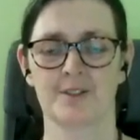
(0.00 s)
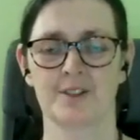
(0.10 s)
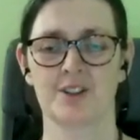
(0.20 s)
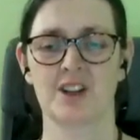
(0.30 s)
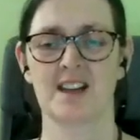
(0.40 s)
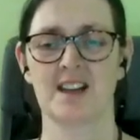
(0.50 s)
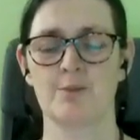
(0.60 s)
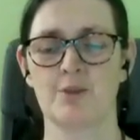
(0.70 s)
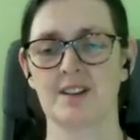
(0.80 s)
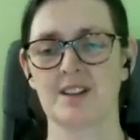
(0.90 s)
to gently
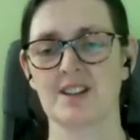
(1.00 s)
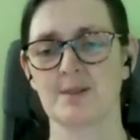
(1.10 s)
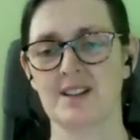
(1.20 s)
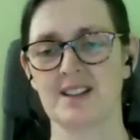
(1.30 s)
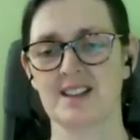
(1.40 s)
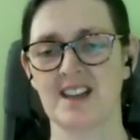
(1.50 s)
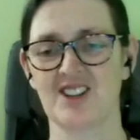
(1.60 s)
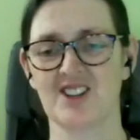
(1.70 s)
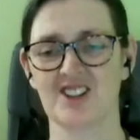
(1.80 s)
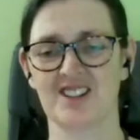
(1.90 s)
bring this
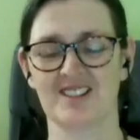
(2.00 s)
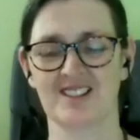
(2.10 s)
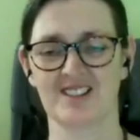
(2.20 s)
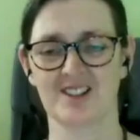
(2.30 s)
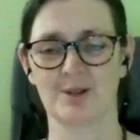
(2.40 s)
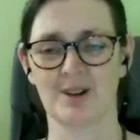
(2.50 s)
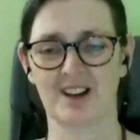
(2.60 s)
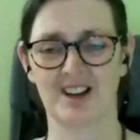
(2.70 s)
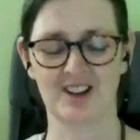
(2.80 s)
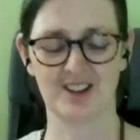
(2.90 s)
meditation to a
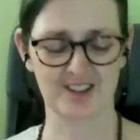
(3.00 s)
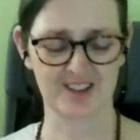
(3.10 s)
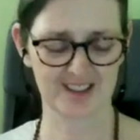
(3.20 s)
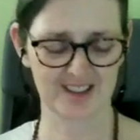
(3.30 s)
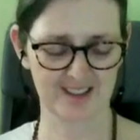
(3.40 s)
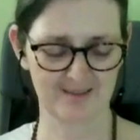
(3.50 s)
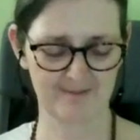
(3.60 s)
close.